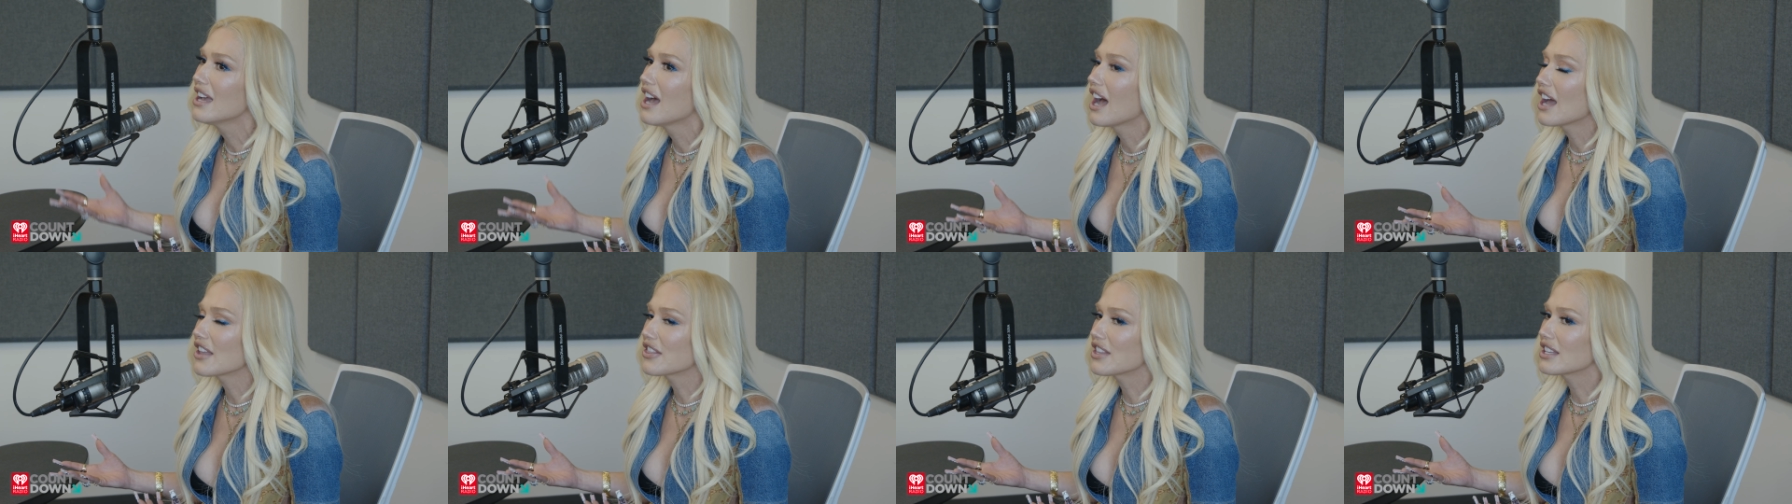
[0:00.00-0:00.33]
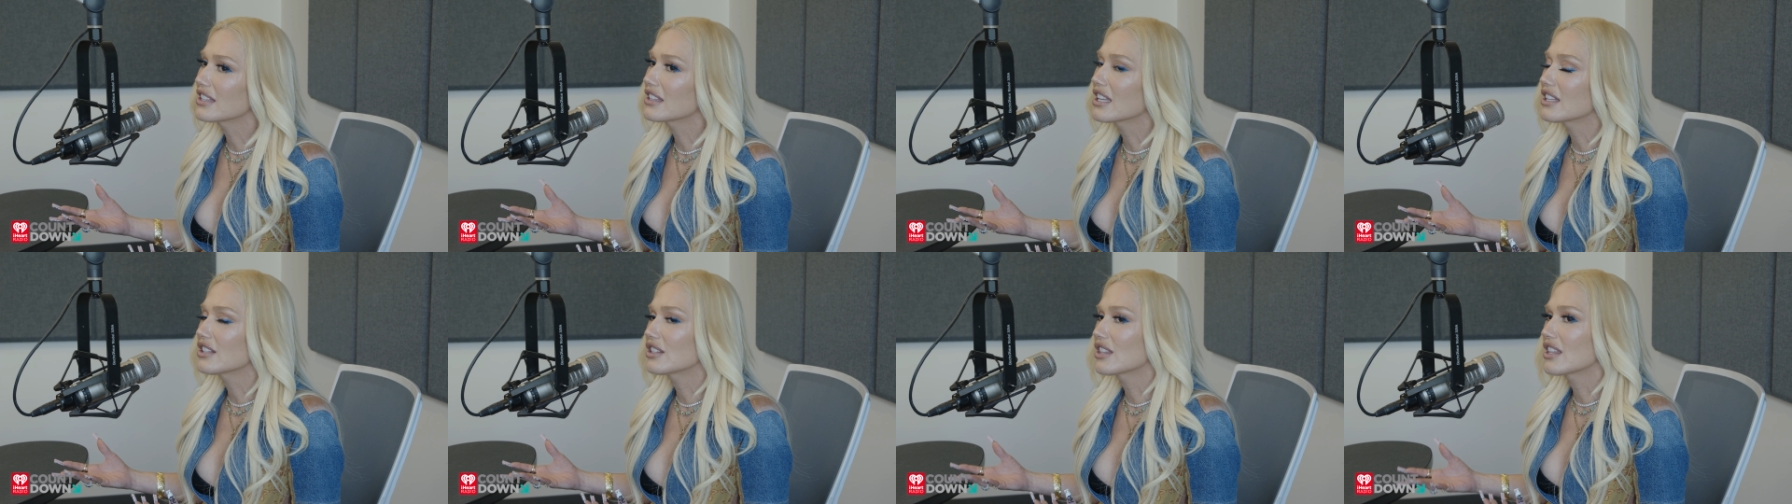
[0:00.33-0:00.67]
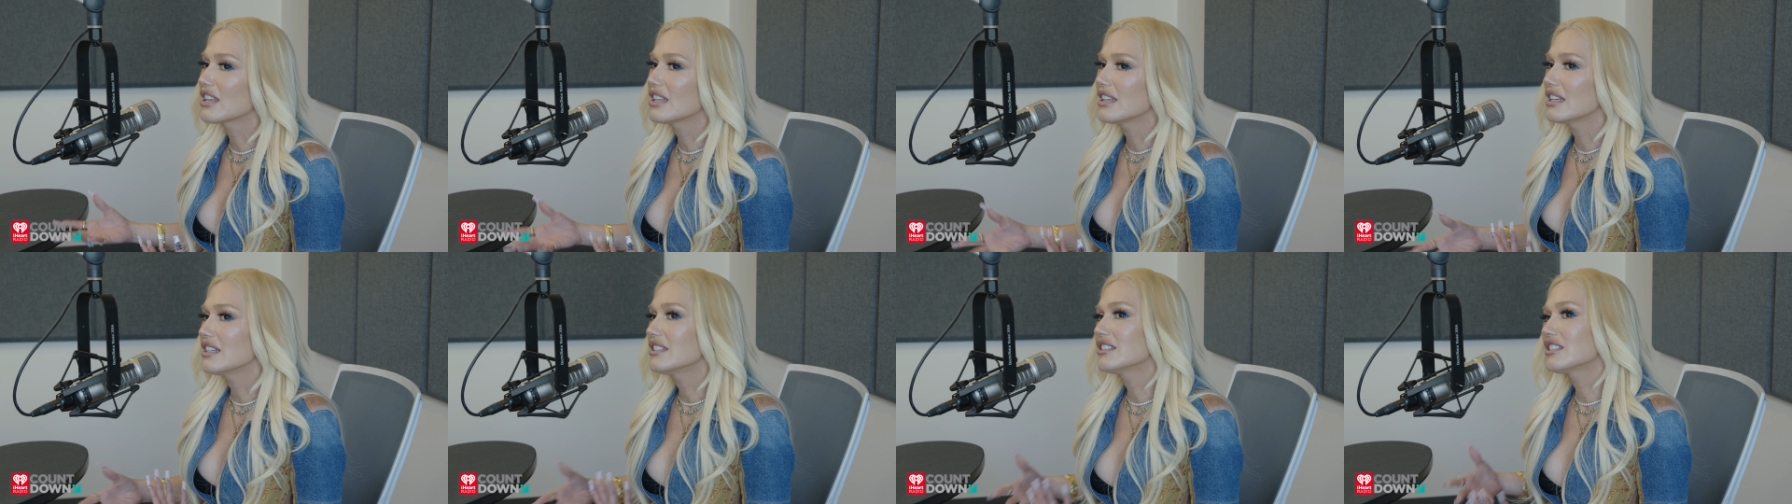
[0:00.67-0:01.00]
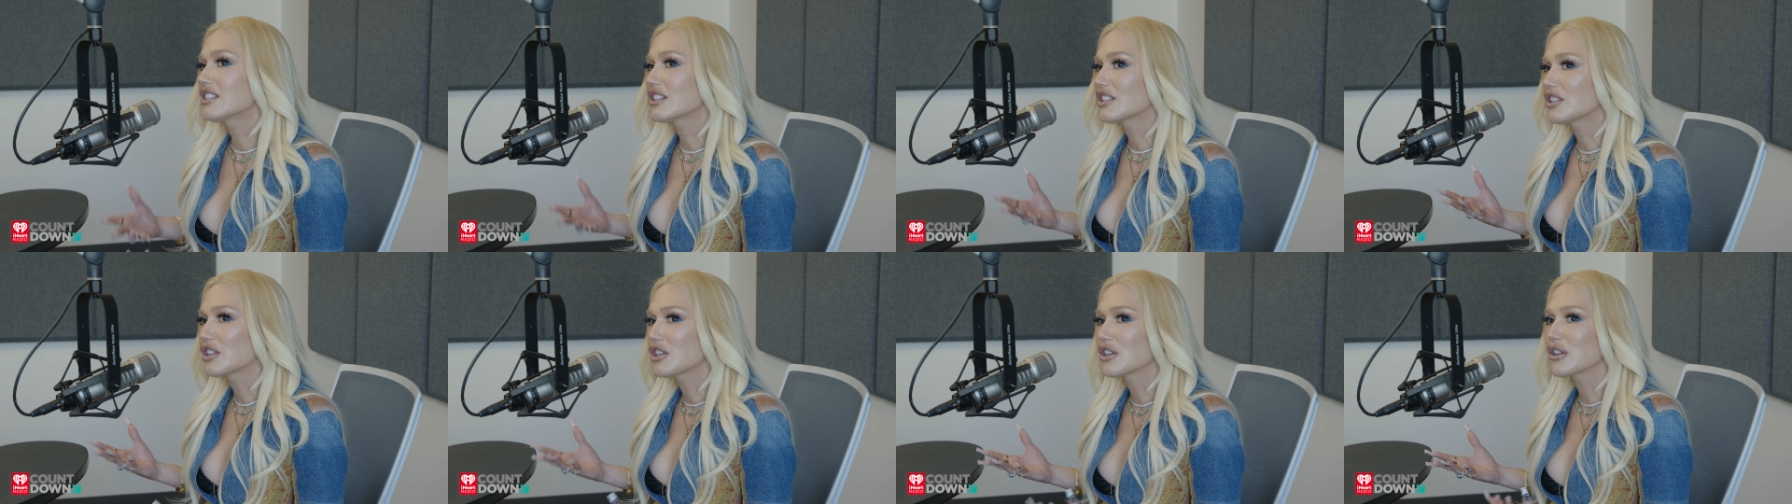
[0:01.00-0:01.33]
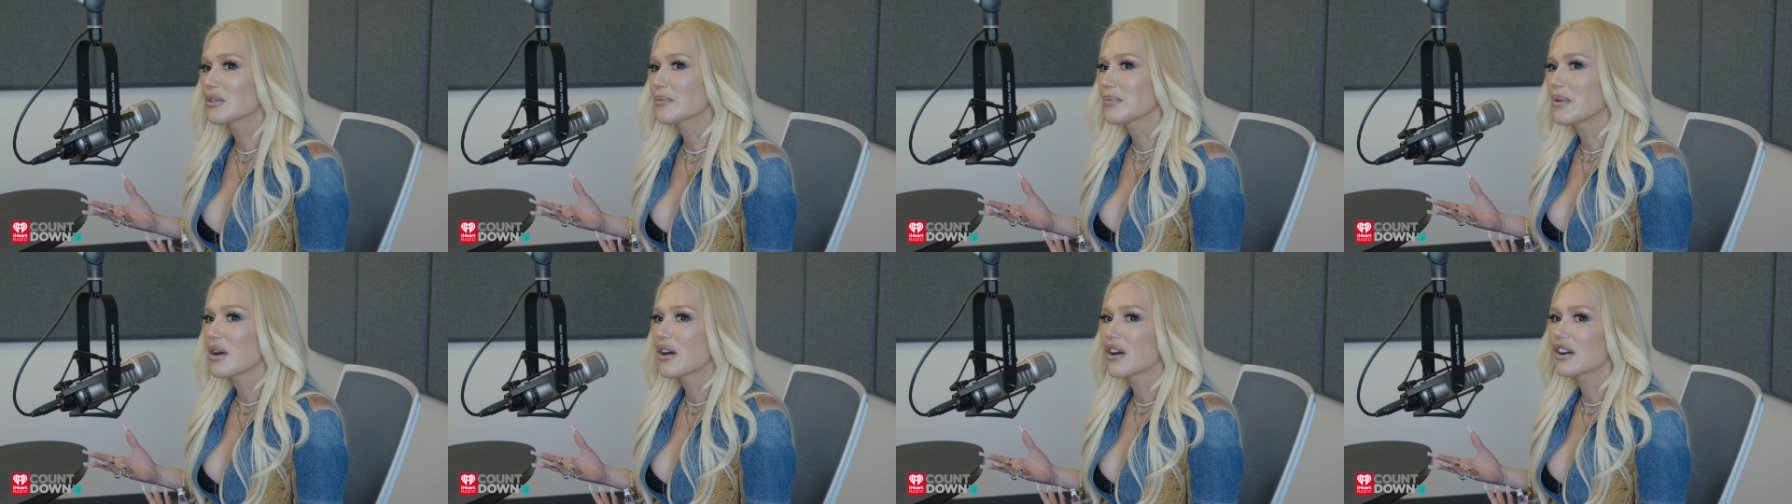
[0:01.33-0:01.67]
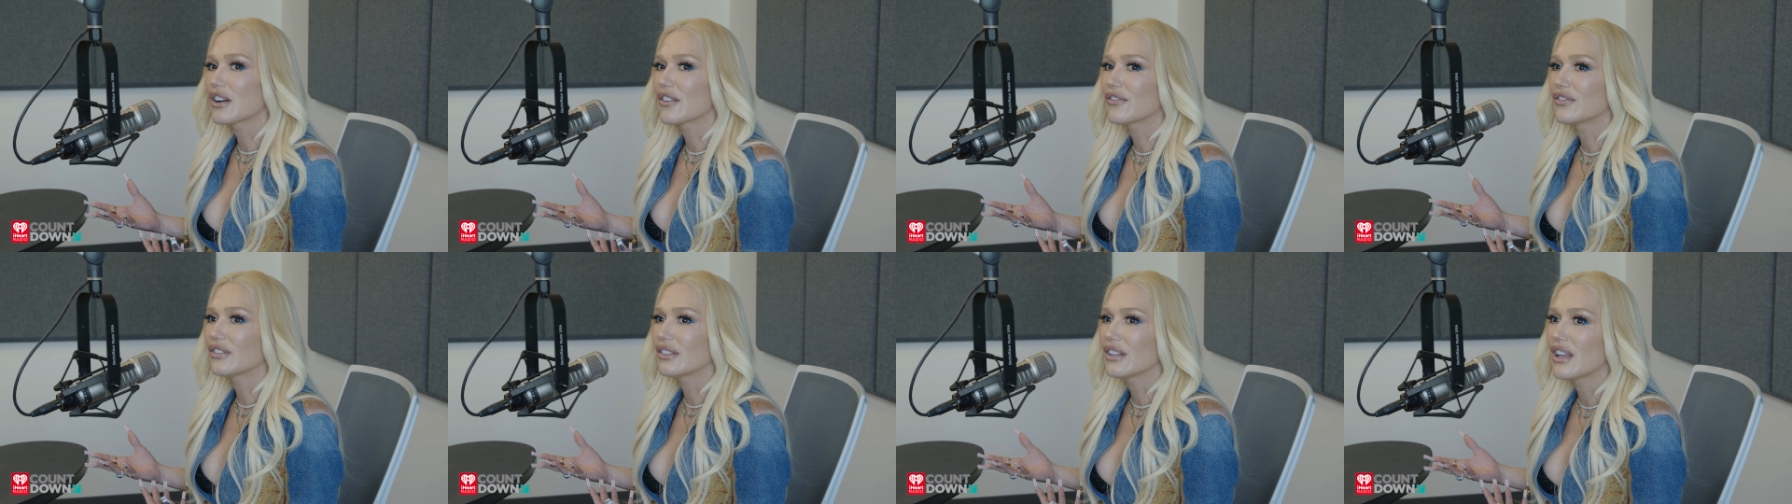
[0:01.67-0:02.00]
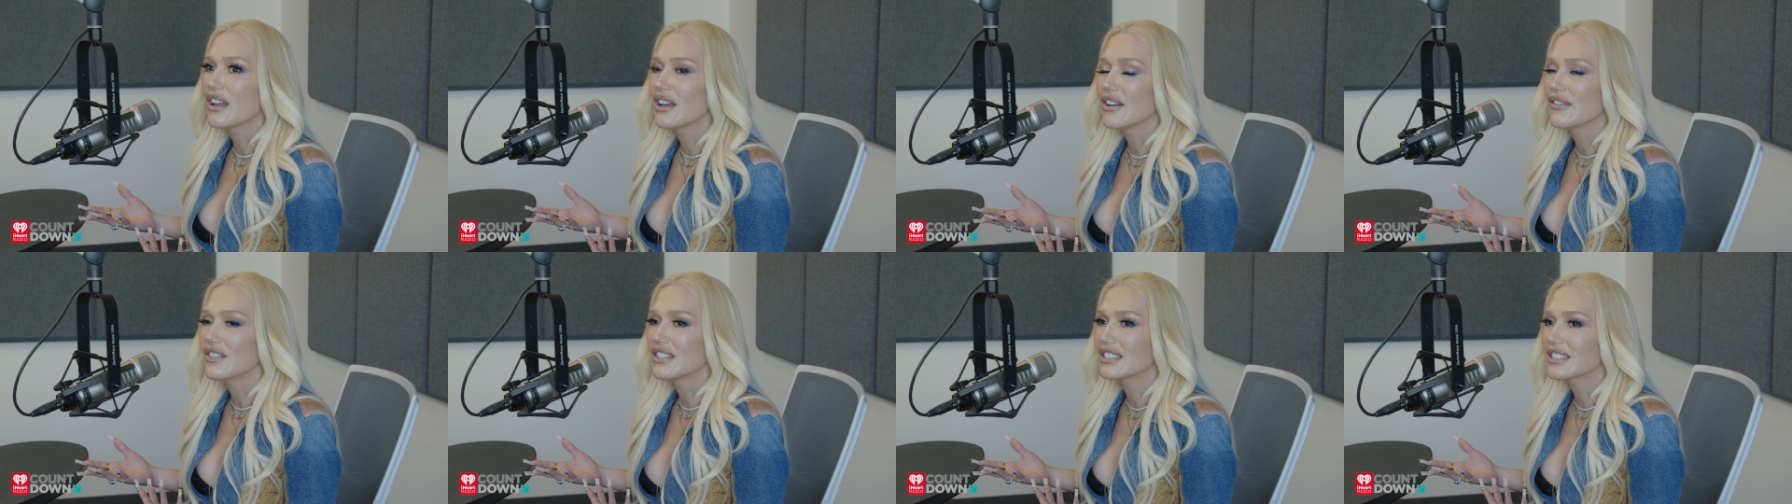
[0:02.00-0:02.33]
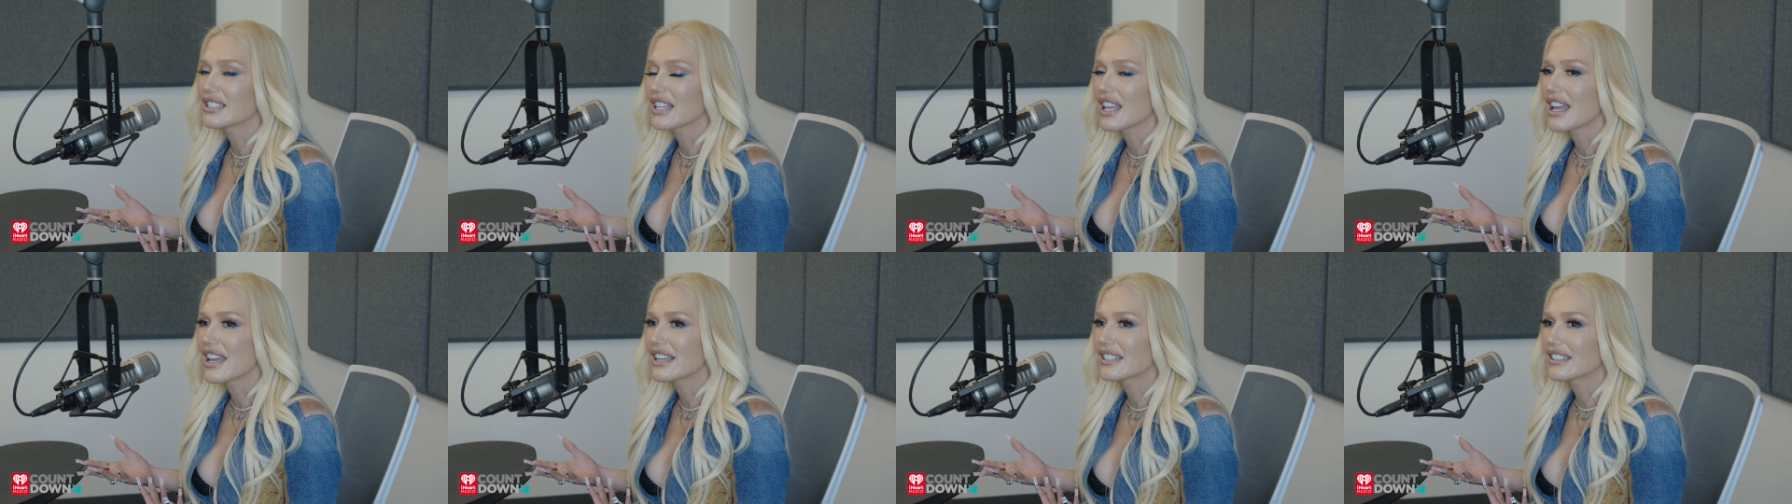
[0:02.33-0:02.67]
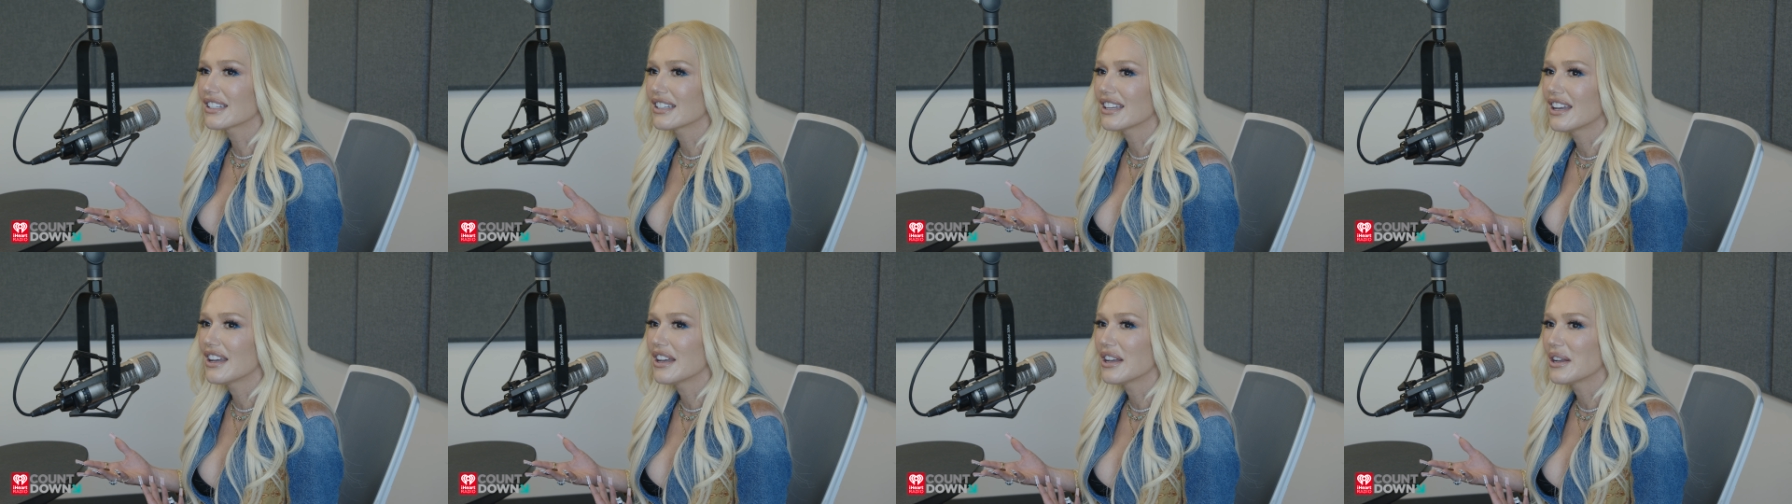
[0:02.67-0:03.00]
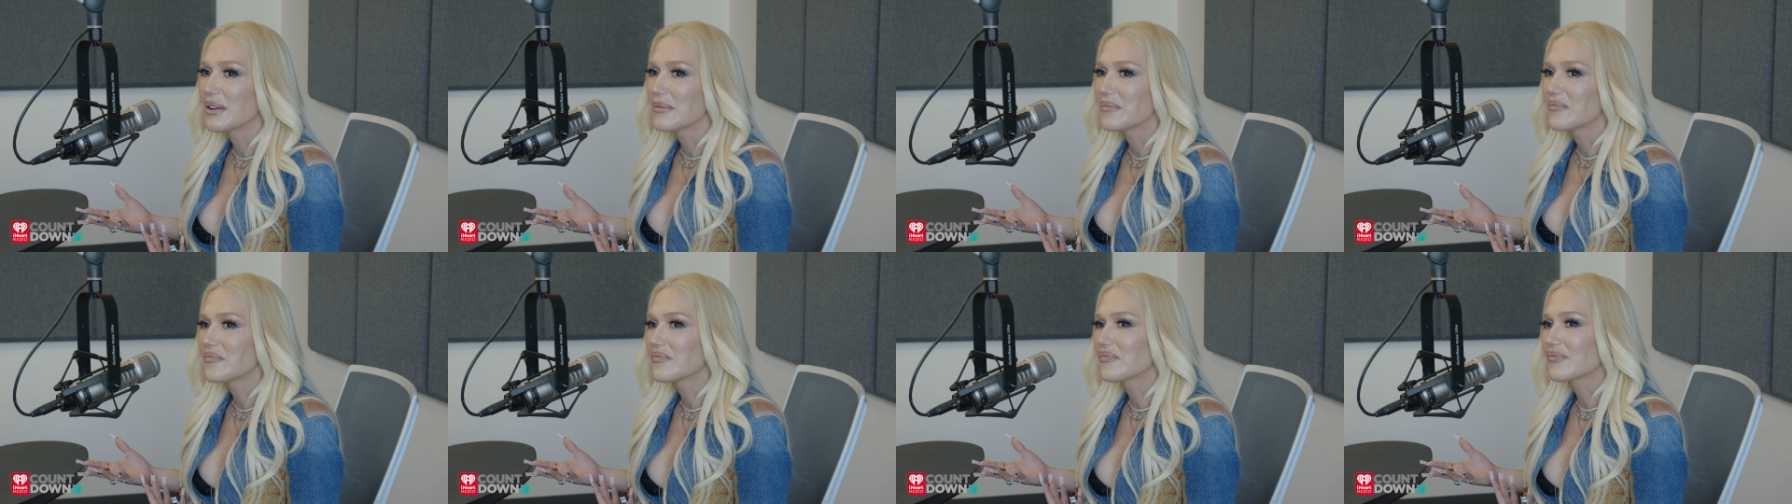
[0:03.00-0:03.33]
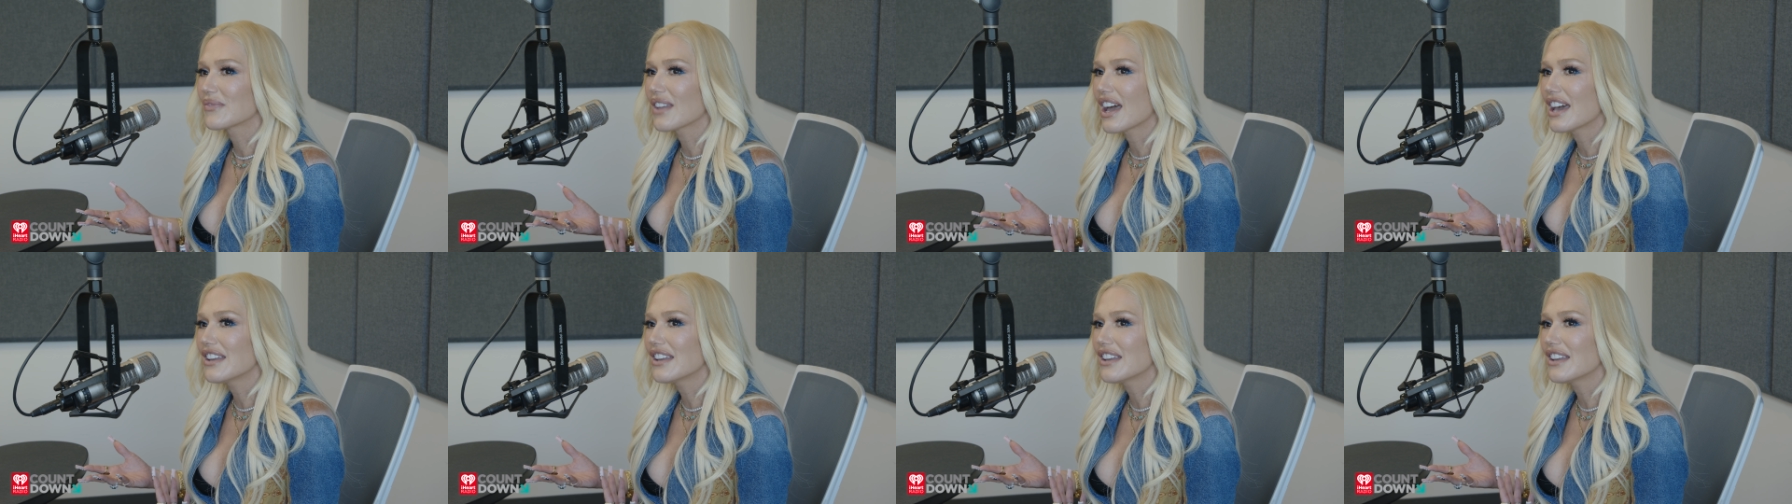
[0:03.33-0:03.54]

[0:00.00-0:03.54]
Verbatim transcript: I think that the insecure part of love is like, um,